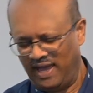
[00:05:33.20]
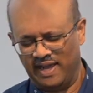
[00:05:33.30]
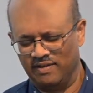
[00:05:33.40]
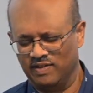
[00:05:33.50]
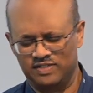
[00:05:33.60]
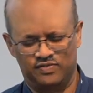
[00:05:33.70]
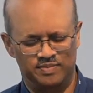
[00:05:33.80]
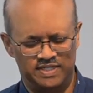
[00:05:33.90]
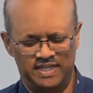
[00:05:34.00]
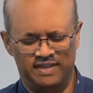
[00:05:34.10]
ahead of us
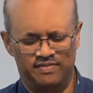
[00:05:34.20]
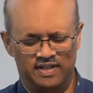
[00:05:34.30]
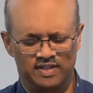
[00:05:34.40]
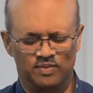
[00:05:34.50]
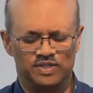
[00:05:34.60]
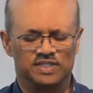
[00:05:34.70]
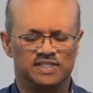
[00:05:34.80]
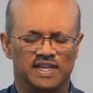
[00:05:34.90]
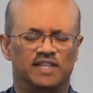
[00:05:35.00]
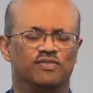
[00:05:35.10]
from today, Father. We
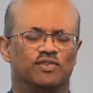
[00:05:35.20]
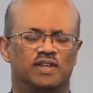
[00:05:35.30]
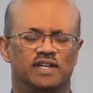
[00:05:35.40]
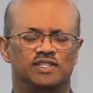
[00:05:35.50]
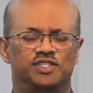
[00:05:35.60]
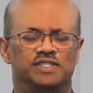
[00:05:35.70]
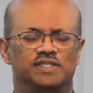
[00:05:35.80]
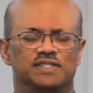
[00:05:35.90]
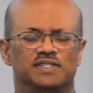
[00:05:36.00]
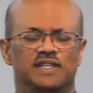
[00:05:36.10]
just thank you for that in
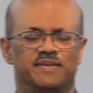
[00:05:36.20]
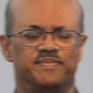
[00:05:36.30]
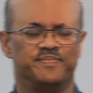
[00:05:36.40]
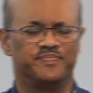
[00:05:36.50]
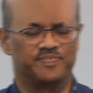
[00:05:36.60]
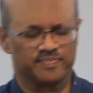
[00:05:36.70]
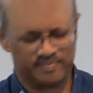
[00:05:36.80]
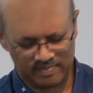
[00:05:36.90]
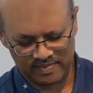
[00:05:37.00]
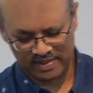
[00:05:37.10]
Jesus'
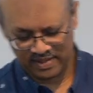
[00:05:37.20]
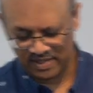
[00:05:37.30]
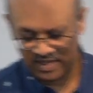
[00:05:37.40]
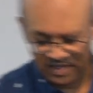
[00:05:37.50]
name.